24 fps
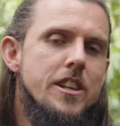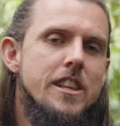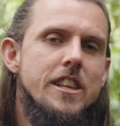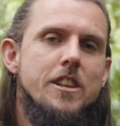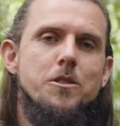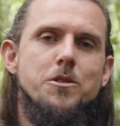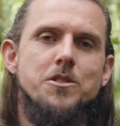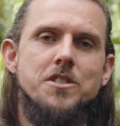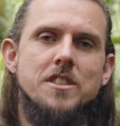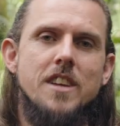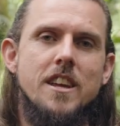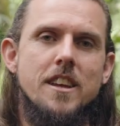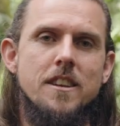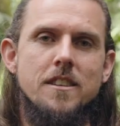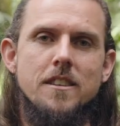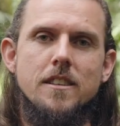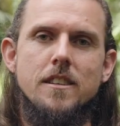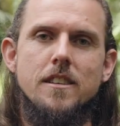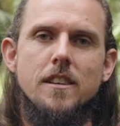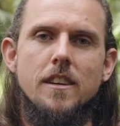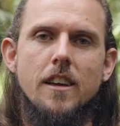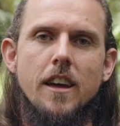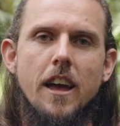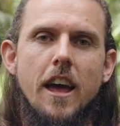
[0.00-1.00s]
little cent
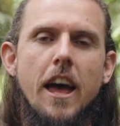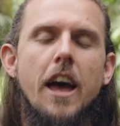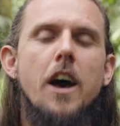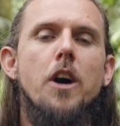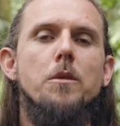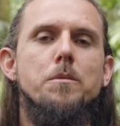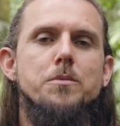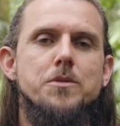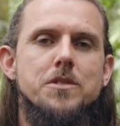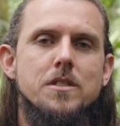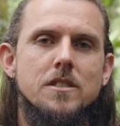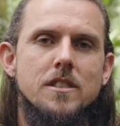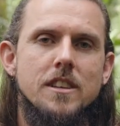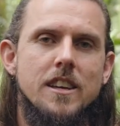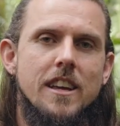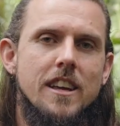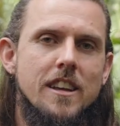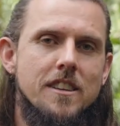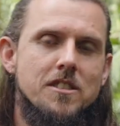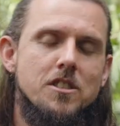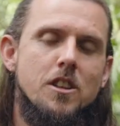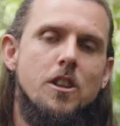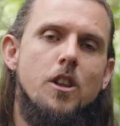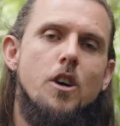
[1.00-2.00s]
helps
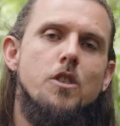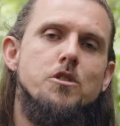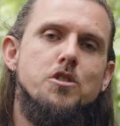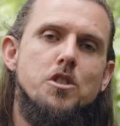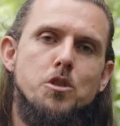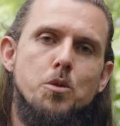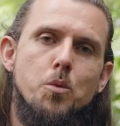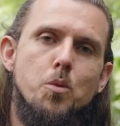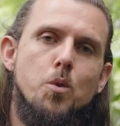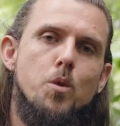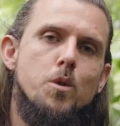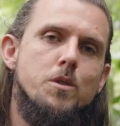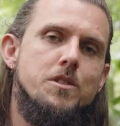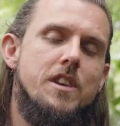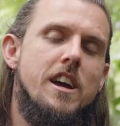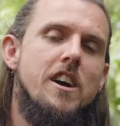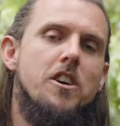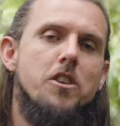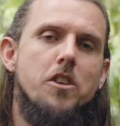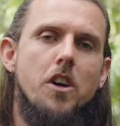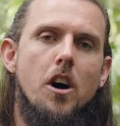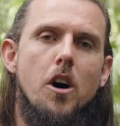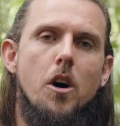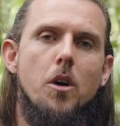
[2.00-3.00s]
get us closer towards
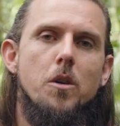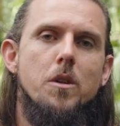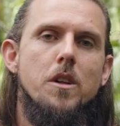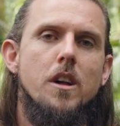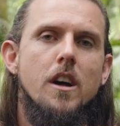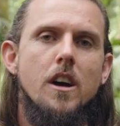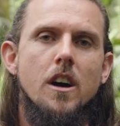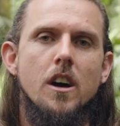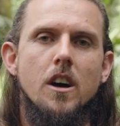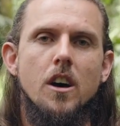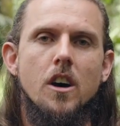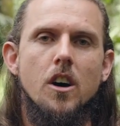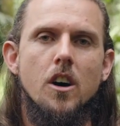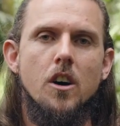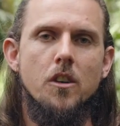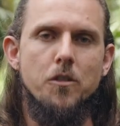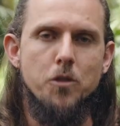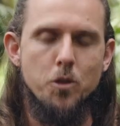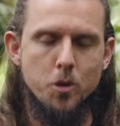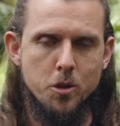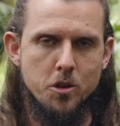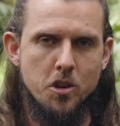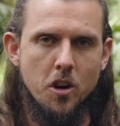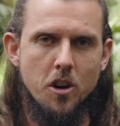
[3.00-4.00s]
our goal
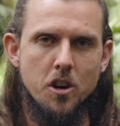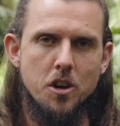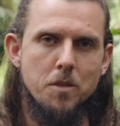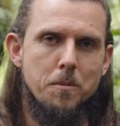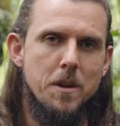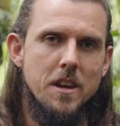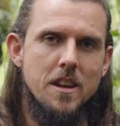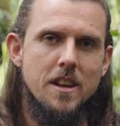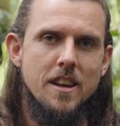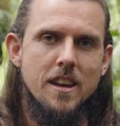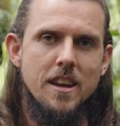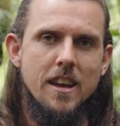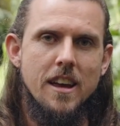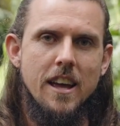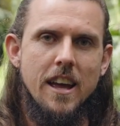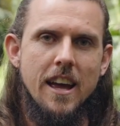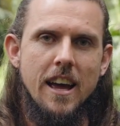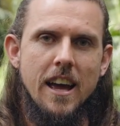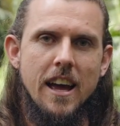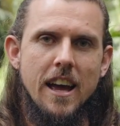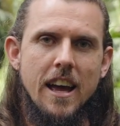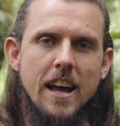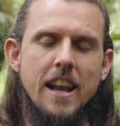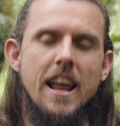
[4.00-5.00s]
of autonomy
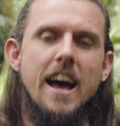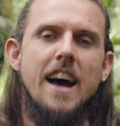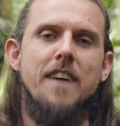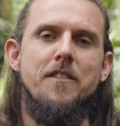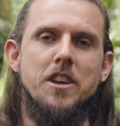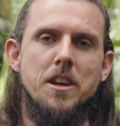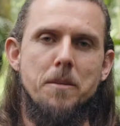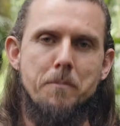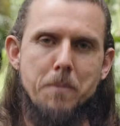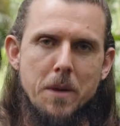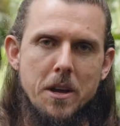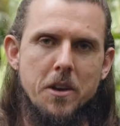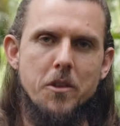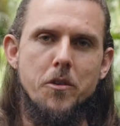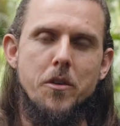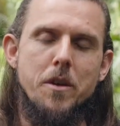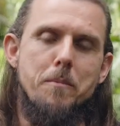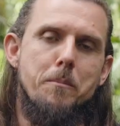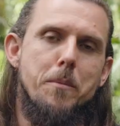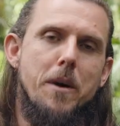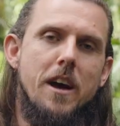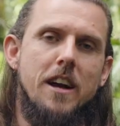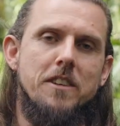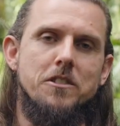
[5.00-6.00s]
and having a bigger
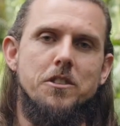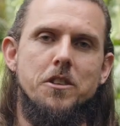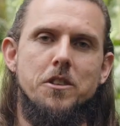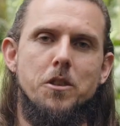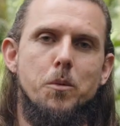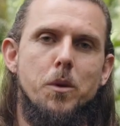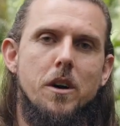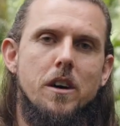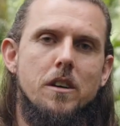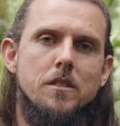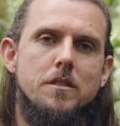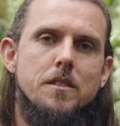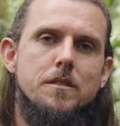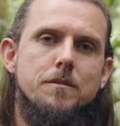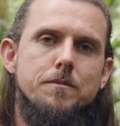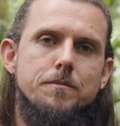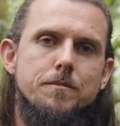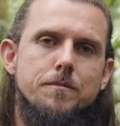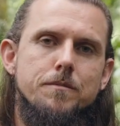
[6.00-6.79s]
impact on the world.